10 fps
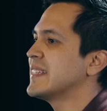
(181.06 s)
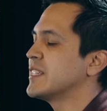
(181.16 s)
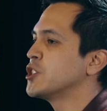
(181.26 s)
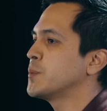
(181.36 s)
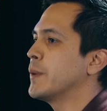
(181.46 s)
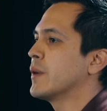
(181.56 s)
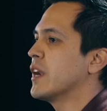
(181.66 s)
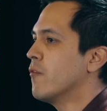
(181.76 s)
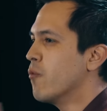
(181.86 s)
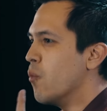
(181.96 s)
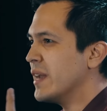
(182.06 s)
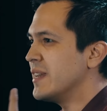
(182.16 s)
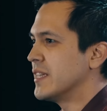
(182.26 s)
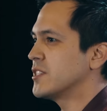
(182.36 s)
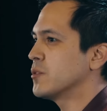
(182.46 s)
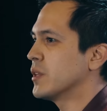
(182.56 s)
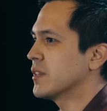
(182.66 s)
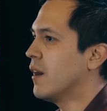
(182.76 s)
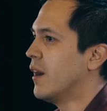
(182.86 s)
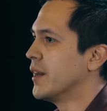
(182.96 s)
is the spirit of oneness with
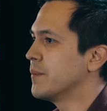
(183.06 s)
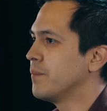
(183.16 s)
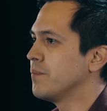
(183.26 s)
God.